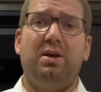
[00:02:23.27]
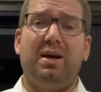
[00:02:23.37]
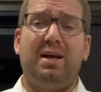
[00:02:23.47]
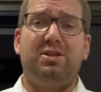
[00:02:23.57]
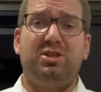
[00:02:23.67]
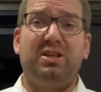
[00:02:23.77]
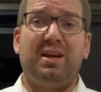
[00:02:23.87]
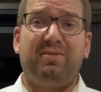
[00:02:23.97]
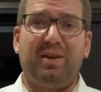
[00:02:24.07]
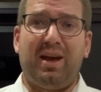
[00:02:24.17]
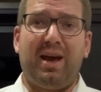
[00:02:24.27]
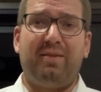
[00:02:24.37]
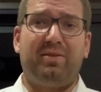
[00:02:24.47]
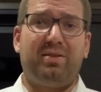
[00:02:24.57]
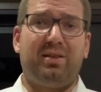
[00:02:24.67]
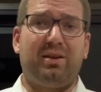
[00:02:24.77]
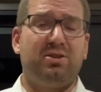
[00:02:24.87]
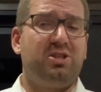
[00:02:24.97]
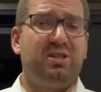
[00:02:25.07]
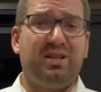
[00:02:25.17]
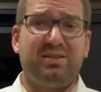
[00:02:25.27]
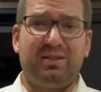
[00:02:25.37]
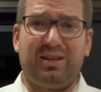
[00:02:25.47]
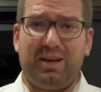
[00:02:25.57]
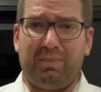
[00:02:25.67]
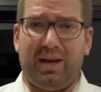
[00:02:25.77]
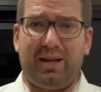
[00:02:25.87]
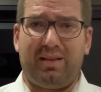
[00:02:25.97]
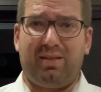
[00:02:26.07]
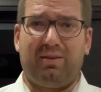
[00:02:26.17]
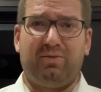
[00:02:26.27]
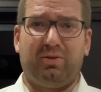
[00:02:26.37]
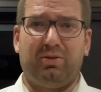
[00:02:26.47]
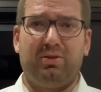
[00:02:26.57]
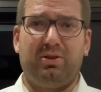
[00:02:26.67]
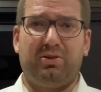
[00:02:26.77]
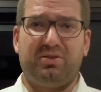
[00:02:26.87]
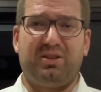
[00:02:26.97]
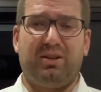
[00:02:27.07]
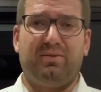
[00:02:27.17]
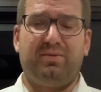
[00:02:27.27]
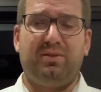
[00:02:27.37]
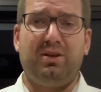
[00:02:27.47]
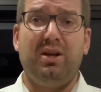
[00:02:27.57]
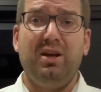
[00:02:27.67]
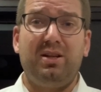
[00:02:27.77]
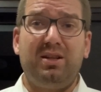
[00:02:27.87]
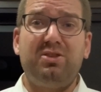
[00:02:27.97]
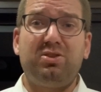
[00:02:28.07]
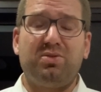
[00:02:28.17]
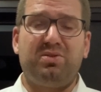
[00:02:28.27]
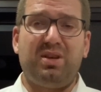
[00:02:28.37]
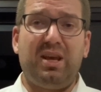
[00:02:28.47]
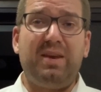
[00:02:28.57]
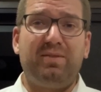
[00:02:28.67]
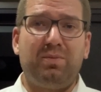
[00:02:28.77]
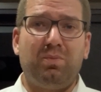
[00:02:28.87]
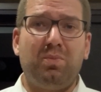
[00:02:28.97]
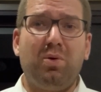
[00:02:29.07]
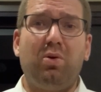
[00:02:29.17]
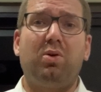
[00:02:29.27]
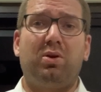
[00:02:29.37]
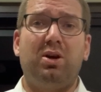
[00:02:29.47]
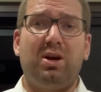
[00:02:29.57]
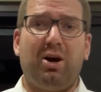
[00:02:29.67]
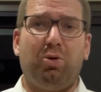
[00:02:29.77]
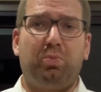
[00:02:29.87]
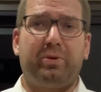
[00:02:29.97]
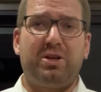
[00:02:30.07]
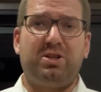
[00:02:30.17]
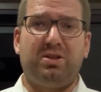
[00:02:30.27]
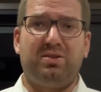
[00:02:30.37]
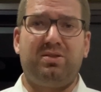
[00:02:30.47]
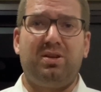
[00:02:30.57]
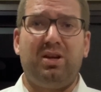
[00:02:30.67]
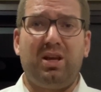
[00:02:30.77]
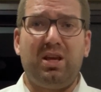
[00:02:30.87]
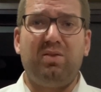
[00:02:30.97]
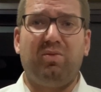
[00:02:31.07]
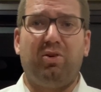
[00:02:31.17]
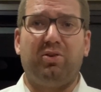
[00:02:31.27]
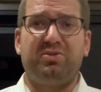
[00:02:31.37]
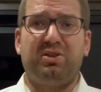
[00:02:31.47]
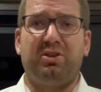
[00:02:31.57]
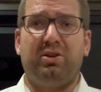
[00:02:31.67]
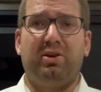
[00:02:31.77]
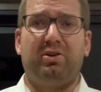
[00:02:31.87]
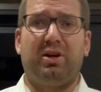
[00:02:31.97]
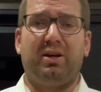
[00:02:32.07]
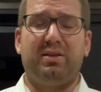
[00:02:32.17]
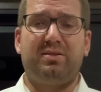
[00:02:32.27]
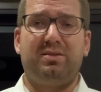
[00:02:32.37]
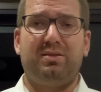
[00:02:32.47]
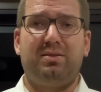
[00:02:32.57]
and she gave everything. She doesn't keep anything for herself. This shows even more how precious he was in her eyes.